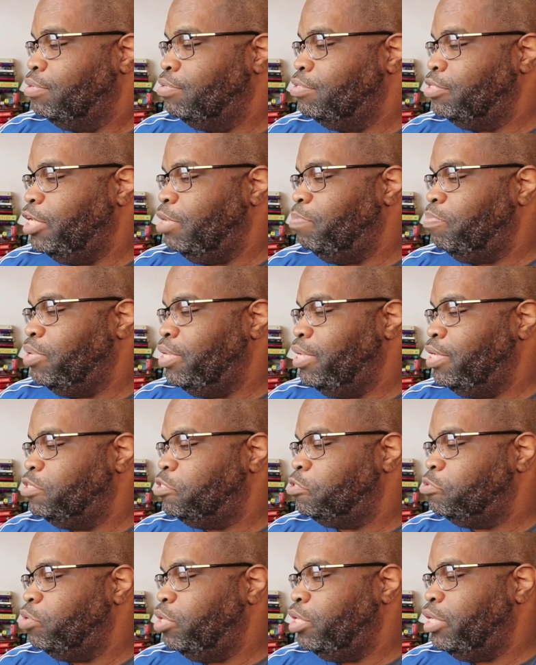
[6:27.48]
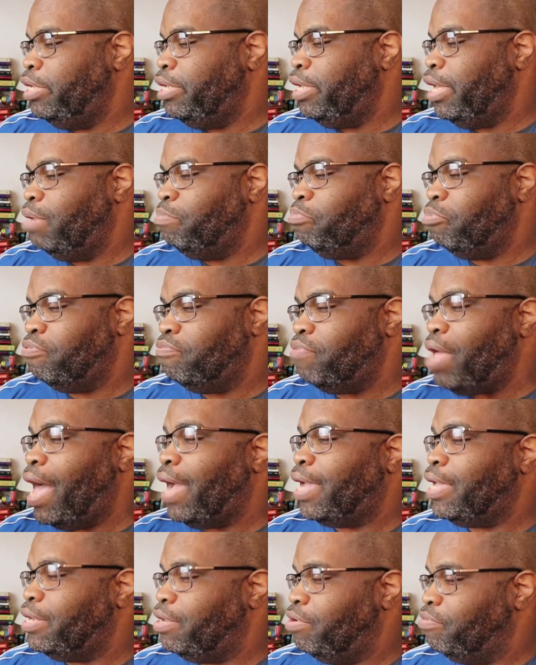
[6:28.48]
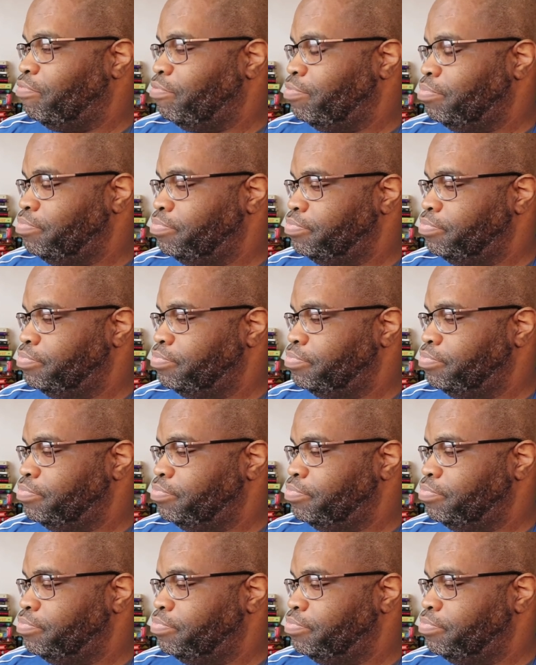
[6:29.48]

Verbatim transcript: Deeply intriguing and provocative.